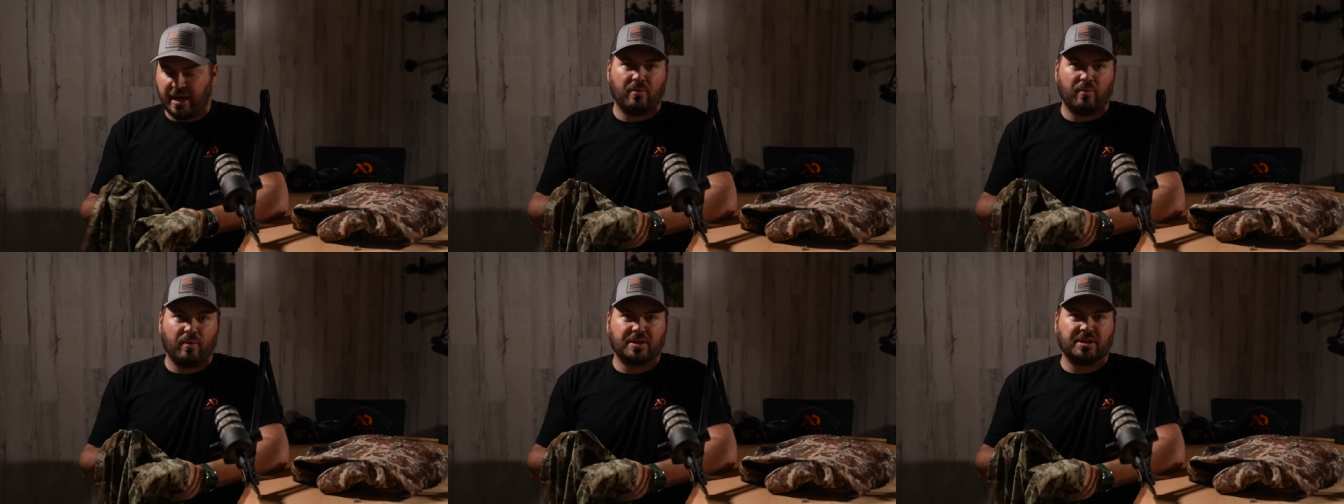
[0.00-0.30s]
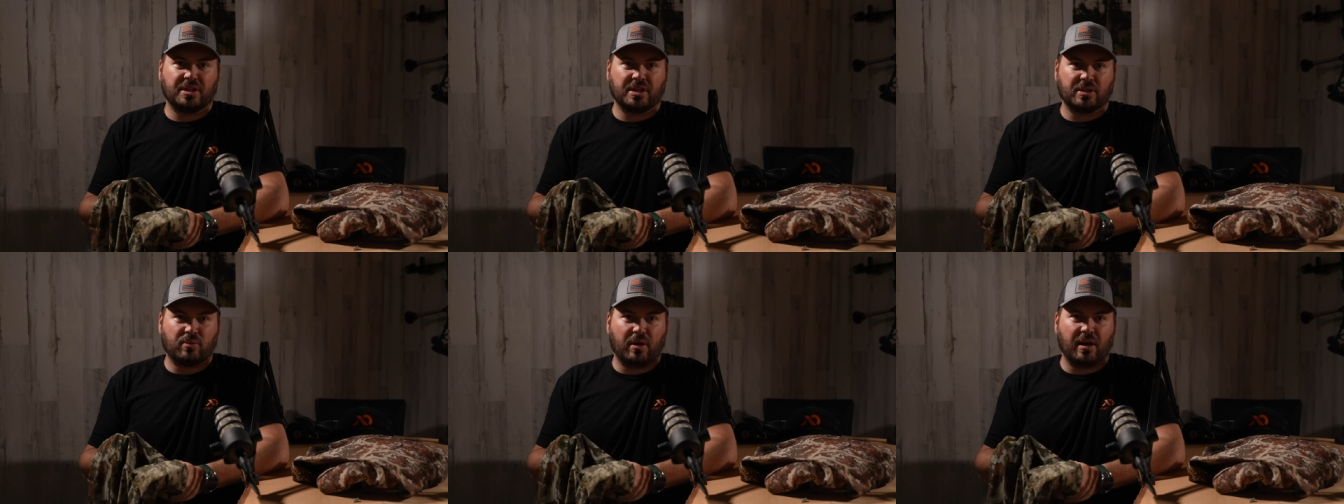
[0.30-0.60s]

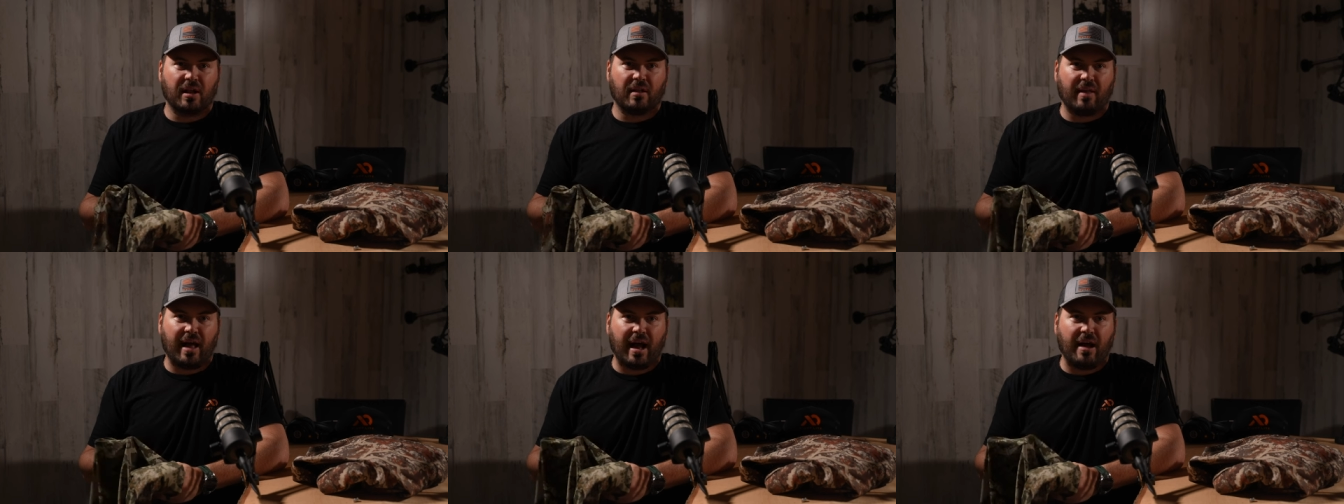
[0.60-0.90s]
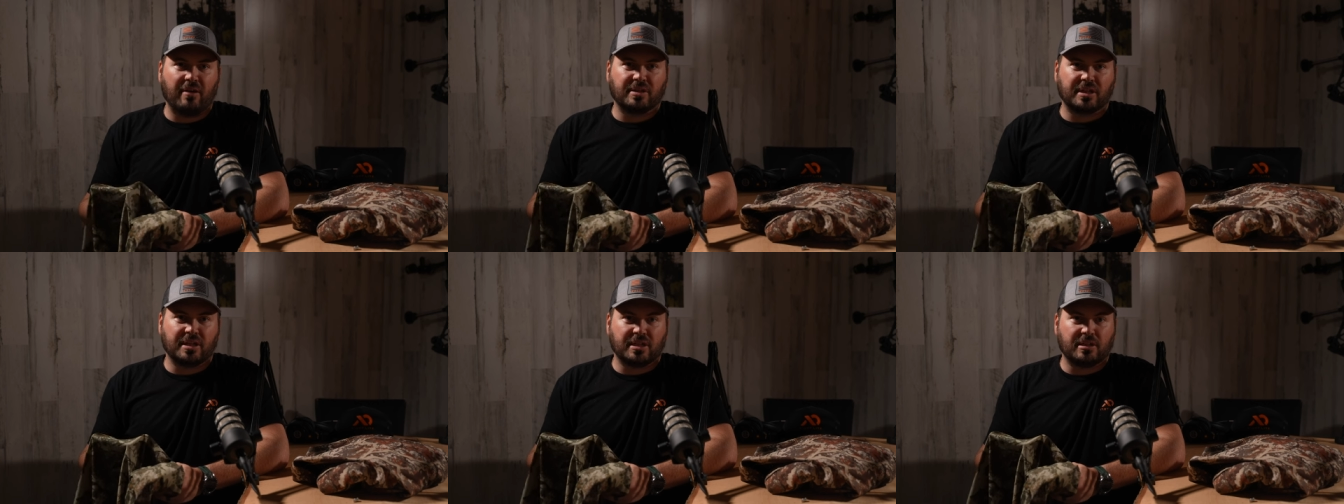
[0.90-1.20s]
which is what
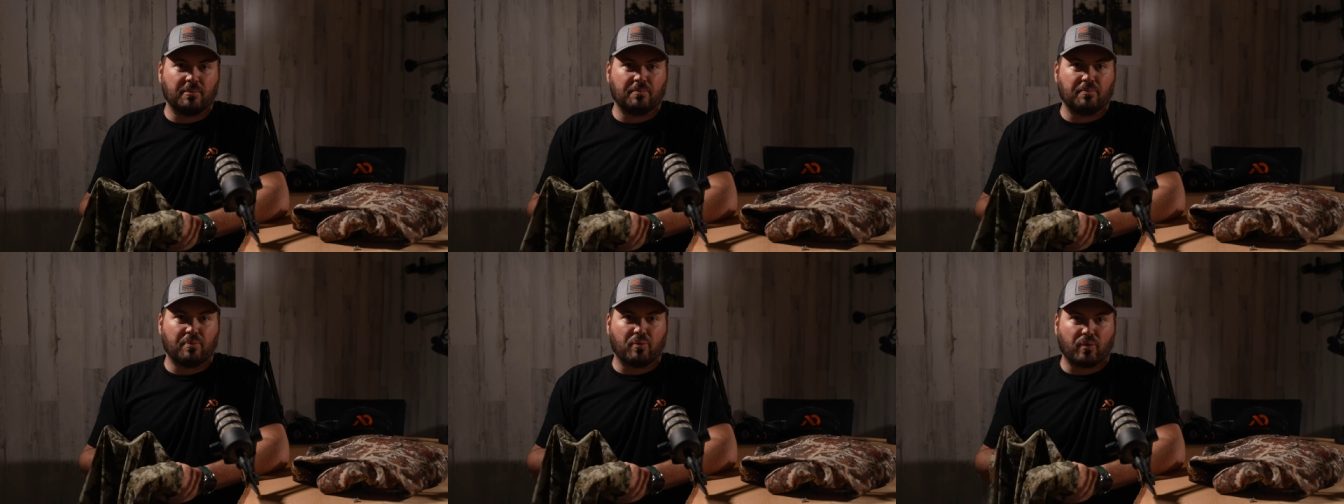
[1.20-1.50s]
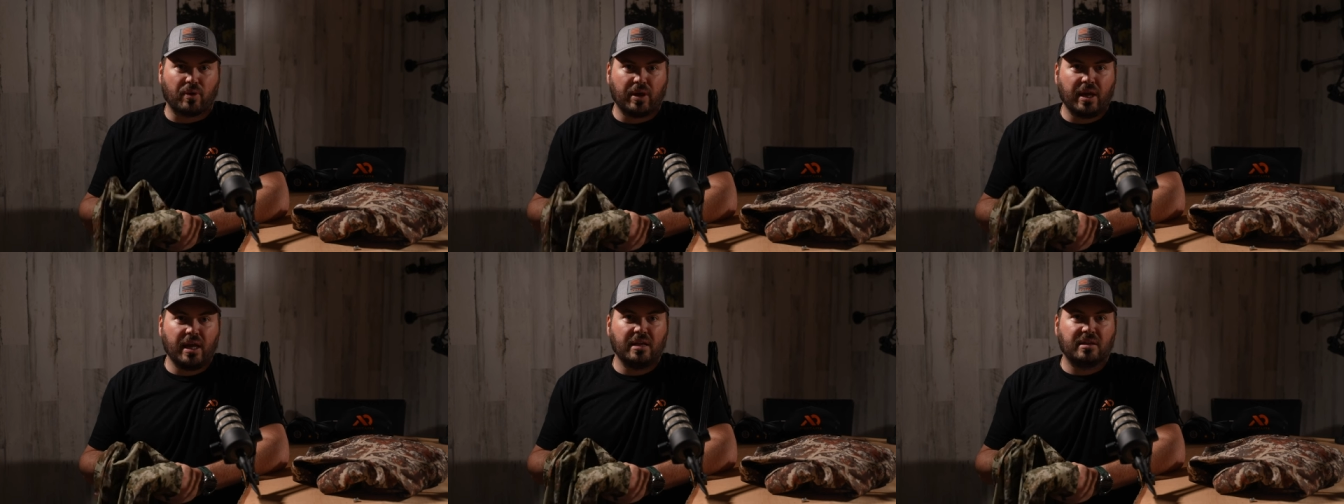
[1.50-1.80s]
allows it to
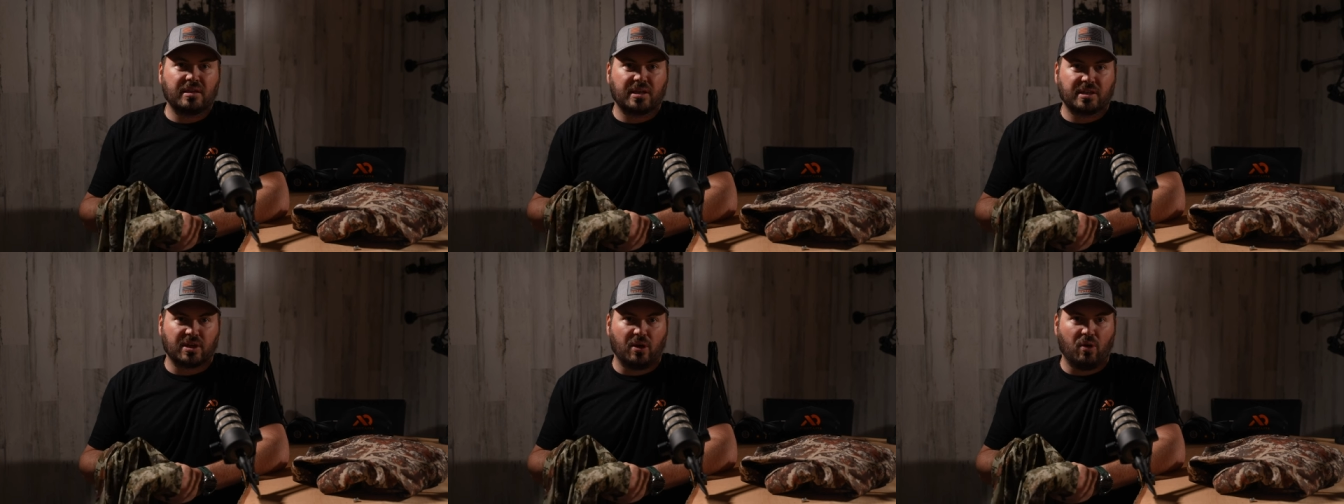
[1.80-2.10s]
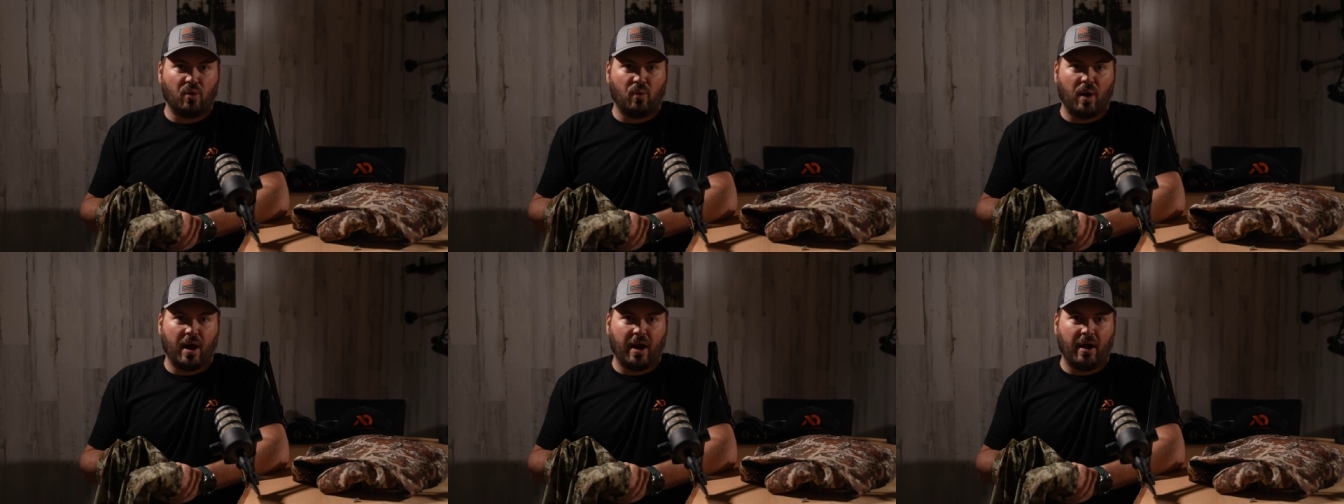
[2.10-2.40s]
breathe
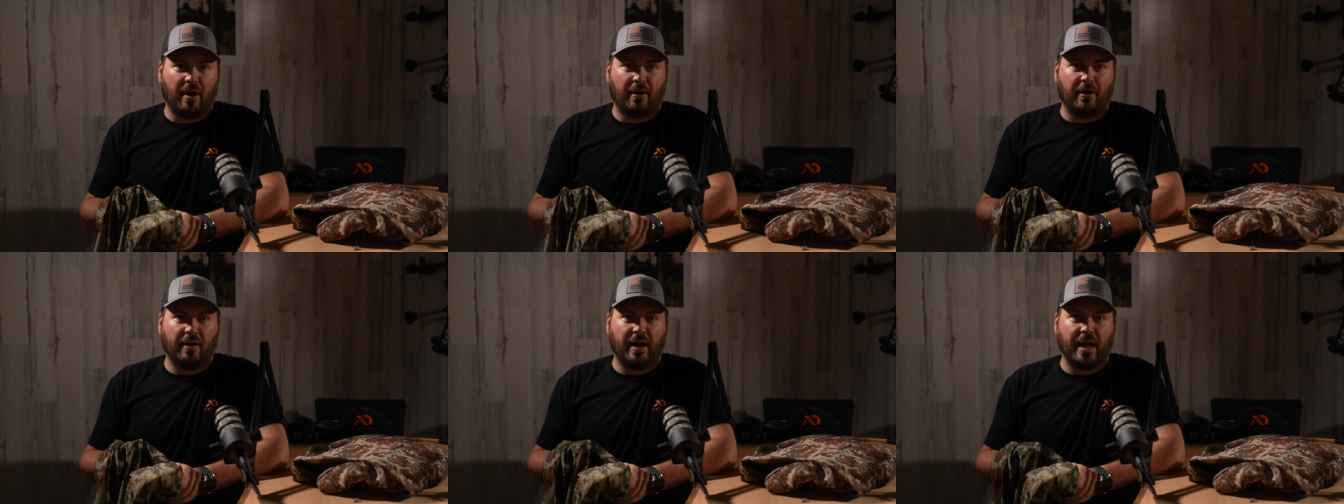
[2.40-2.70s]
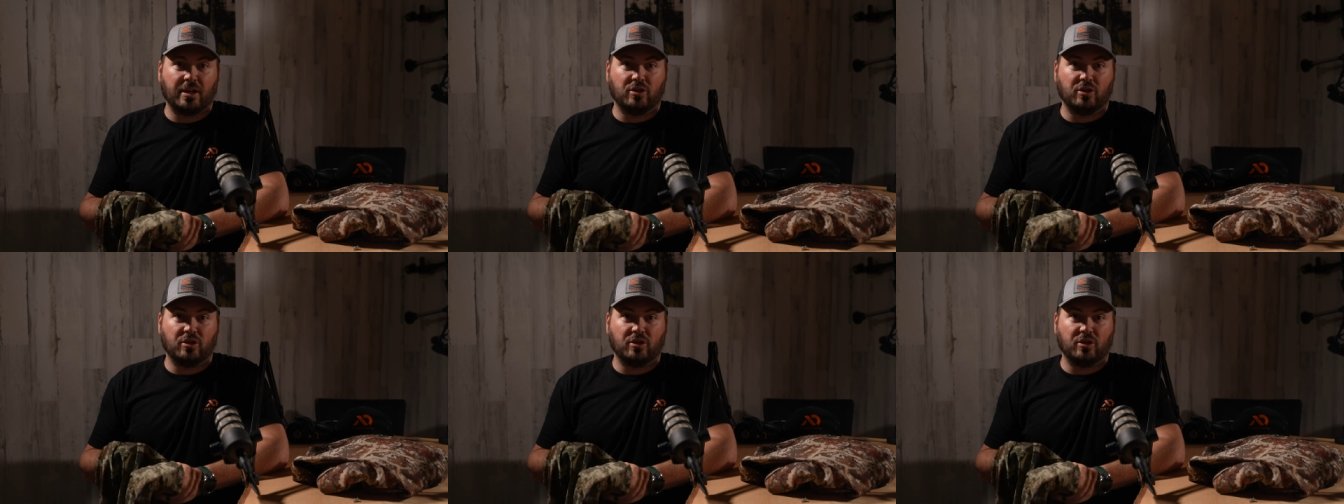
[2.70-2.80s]
so well